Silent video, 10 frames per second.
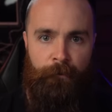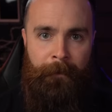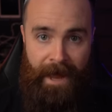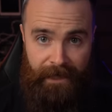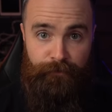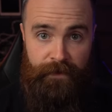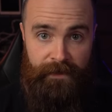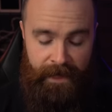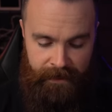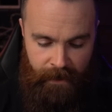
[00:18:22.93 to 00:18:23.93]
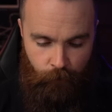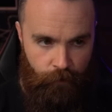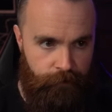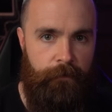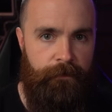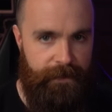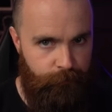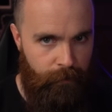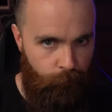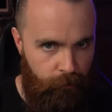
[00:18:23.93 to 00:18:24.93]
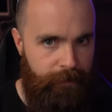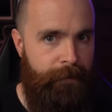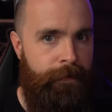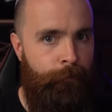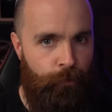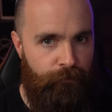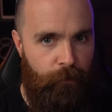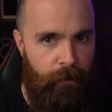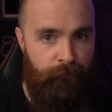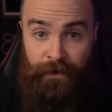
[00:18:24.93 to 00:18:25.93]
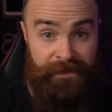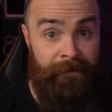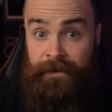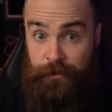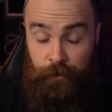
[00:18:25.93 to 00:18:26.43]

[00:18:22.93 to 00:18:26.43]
MACVLAN network. This one will be a bit more involved, but it's not too